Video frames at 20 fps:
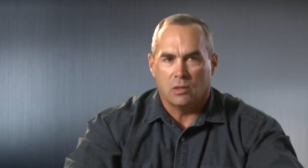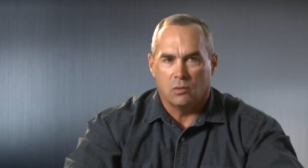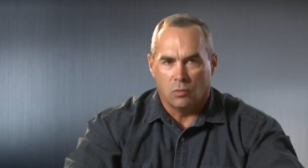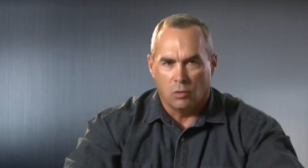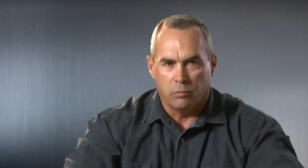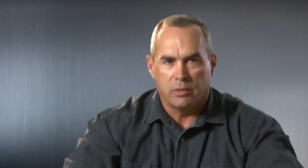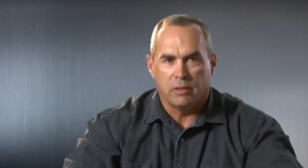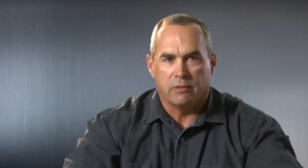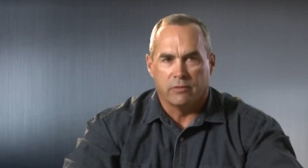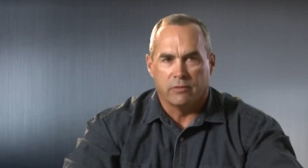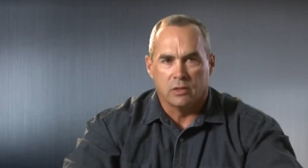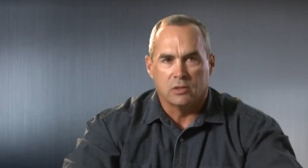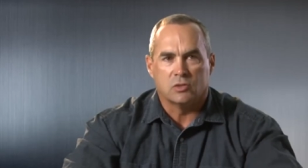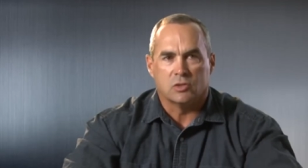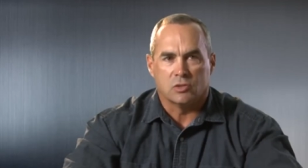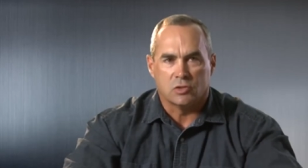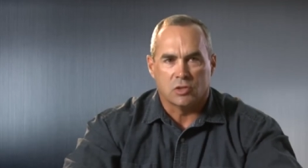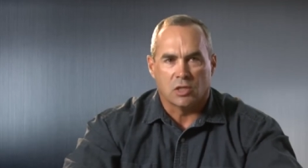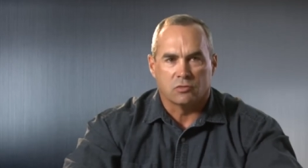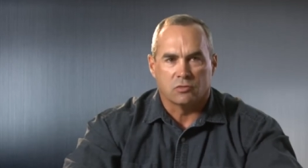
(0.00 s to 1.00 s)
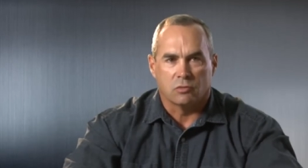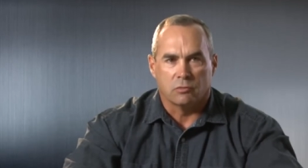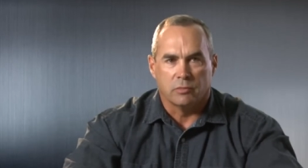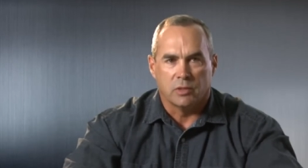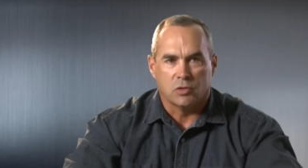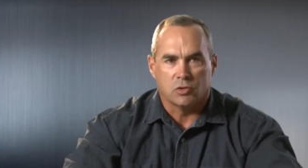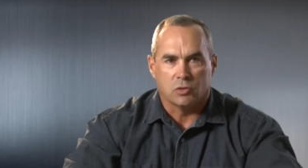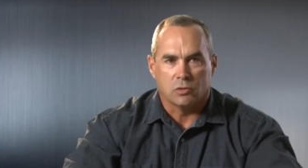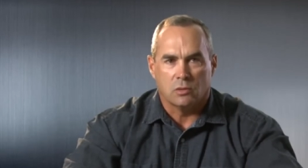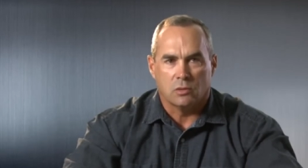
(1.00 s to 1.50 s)
it won't be a very successful
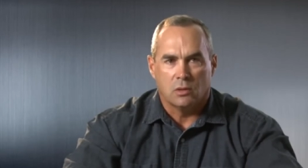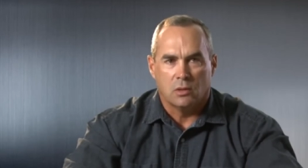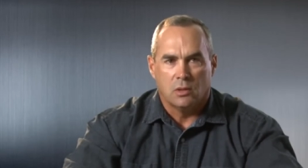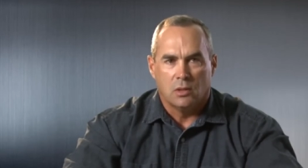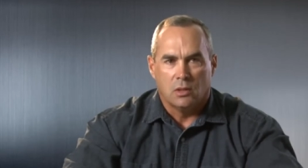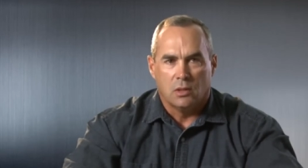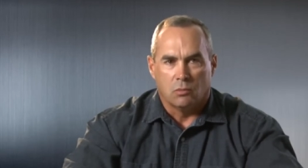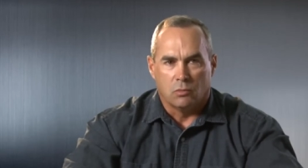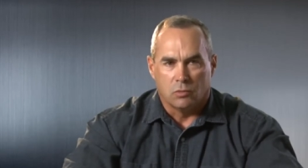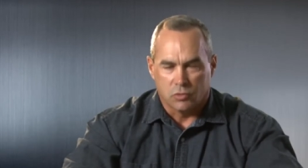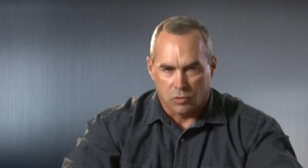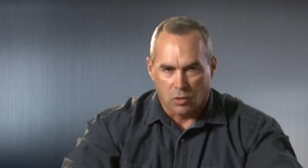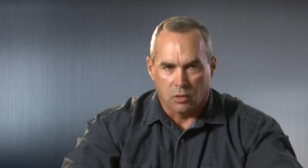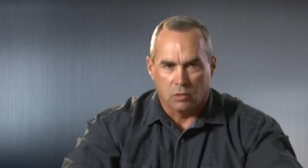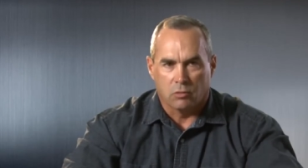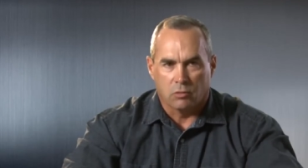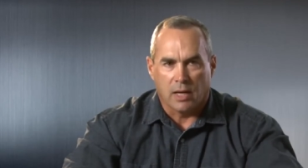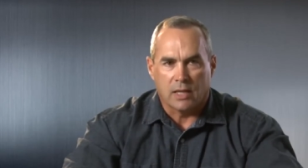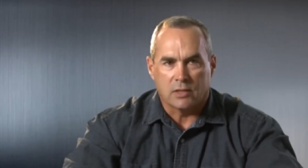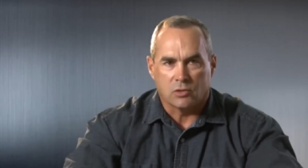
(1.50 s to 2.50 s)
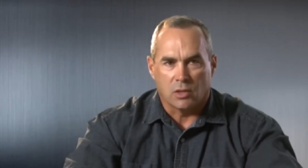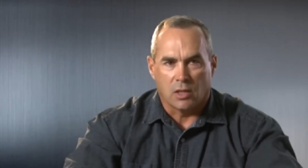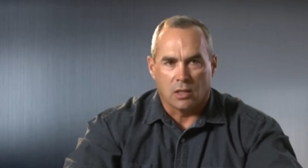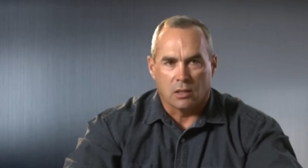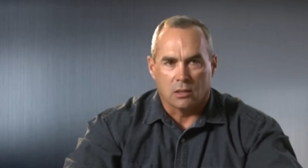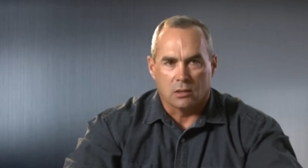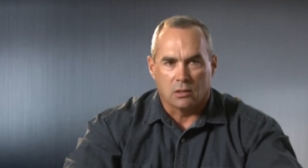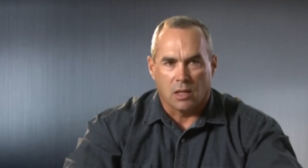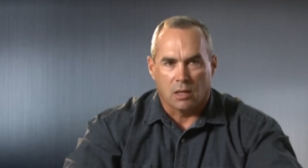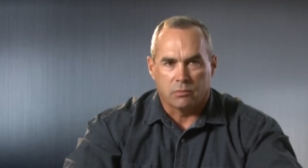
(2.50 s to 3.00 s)
mission. We'll start crashing
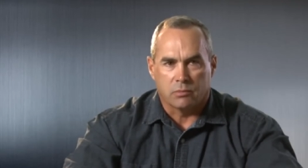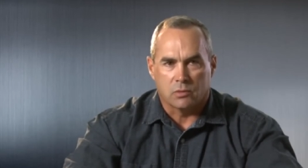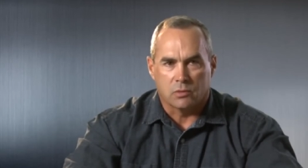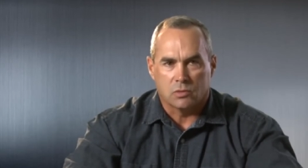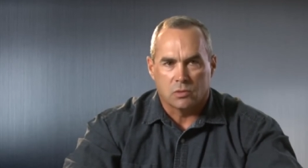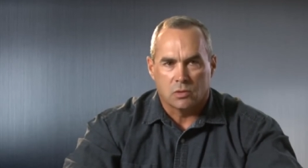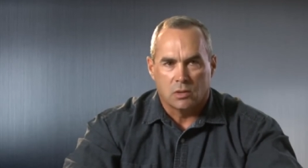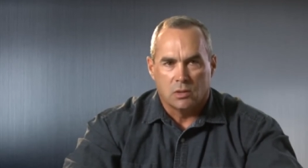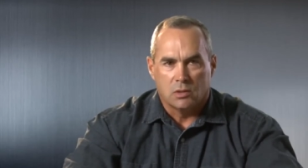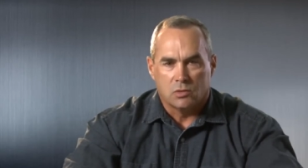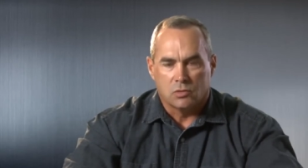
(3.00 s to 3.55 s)
helicopters.